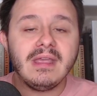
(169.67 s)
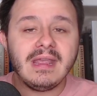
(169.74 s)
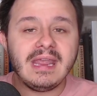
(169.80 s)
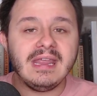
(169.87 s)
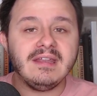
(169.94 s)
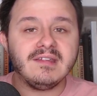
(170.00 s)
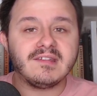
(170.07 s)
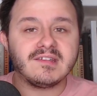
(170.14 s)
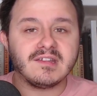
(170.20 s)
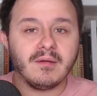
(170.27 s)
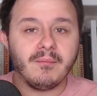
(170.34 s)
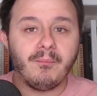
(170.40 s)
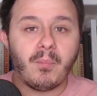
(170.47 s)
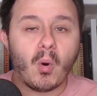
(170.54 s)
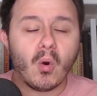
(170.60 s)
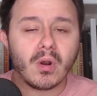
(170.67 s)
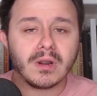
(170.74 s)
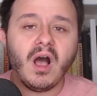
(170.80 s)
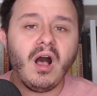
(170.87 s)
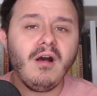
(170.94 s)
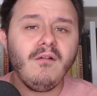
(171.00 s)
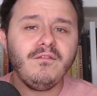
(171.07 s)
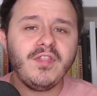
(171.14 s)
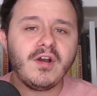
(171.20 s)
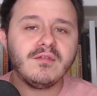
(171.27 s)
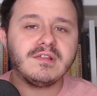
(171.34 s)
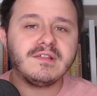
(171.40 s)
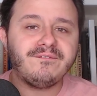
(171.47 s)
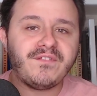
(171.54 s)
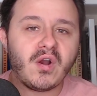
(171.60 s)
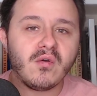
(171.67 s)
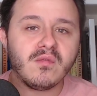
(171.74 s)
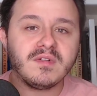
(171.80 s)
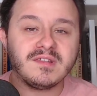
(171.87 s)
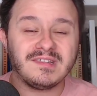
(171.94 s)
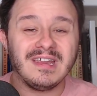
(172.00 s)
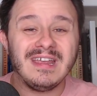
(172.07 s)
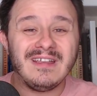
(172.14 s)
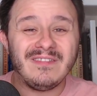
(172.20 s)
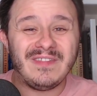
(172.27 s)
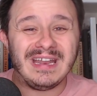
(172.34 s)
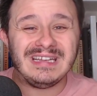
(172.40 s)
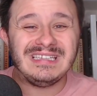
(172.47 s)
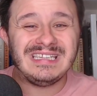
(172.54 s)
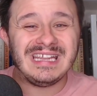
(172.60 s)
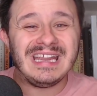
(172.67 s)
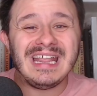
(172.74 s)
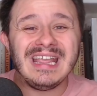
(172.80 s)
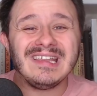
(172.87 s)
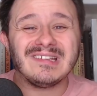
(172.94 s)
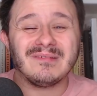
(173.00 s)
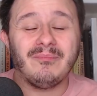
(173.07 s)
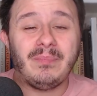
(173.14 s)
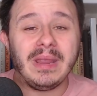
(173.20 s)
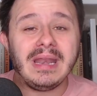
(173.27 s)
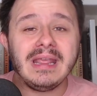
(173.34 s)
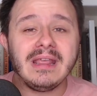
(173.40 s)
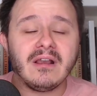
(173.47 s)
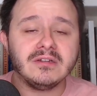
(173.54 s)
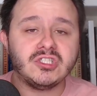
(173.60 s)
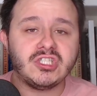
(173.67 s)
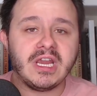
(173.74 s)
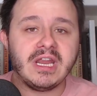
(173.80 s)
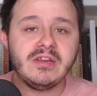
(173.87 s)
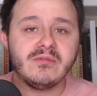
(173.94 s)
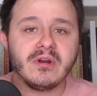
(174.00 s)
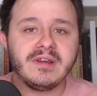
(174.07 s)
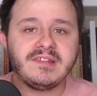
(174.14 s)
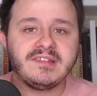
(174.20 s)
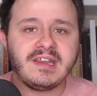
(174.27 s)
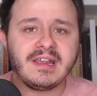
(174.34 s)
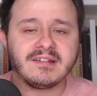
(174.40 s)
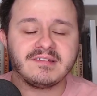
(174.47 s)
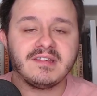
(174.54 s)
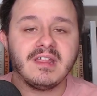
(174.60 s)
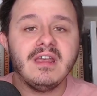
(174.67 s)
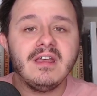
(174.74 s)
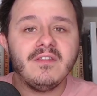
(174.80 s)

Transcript: in support of those folks that did his bidding on January 6th.